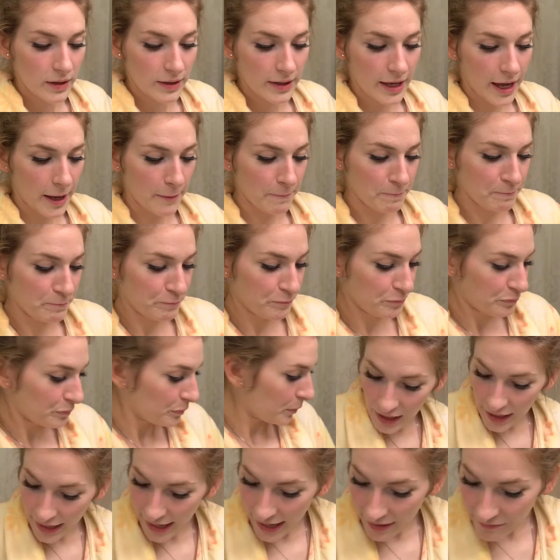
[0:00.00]
Okay.
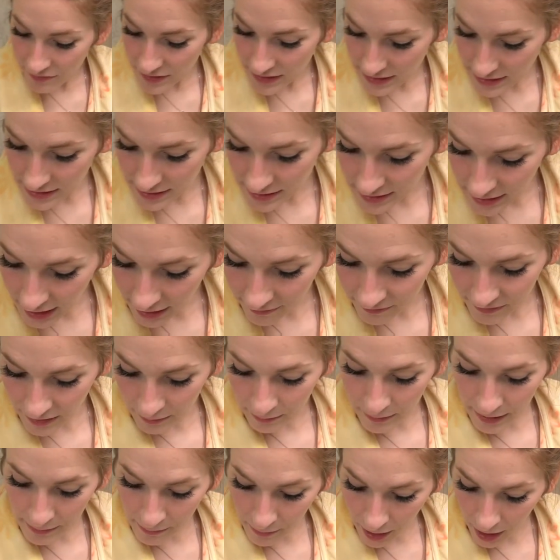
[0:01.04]
I have this stuff
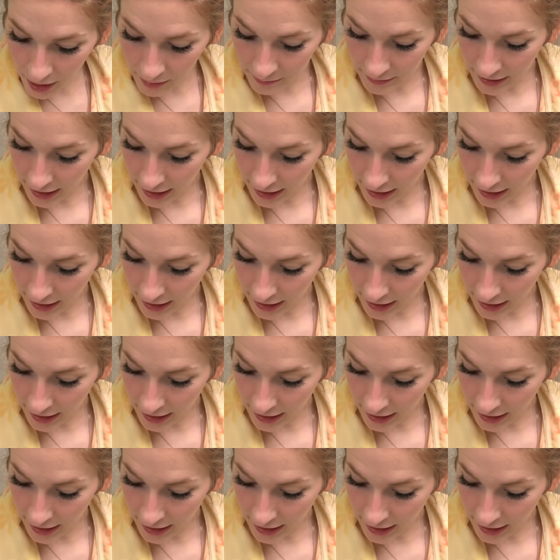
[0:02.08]
that my mom